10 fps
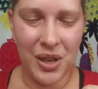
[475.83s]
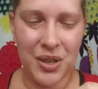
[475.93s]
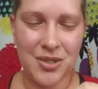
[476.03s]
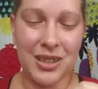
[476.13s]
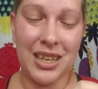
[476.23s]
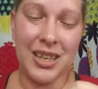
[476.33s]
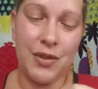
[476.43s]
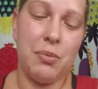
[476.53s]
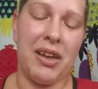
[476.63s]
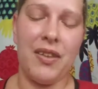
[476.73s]
So I can give
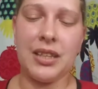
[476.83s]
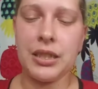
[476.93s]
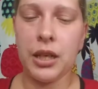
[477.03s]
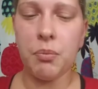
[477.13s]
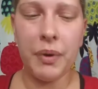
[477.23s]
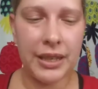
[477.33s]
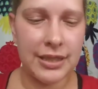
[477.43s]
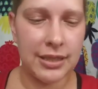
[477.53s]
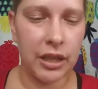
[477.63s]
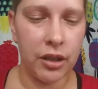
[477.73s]
you my thoughts on it. But
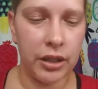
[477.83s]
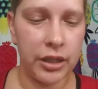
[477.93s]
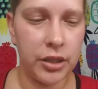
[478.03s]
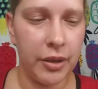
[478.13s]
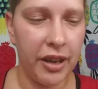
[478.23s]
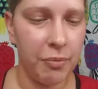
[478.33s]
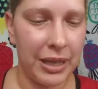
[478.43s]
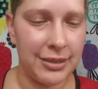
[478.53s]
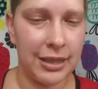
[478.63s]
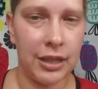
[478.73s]
since I already do have
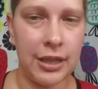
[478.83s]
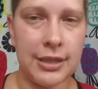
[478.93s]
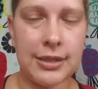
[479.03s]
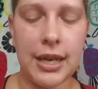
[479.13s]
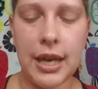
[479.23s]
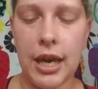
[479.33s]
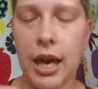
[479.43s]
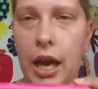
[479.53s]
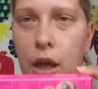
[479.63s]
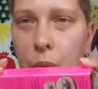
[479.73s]
mascaras,
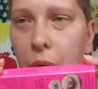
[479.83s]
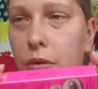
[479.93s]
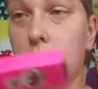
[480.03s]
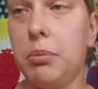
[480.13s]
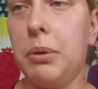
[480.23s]
I'll probably be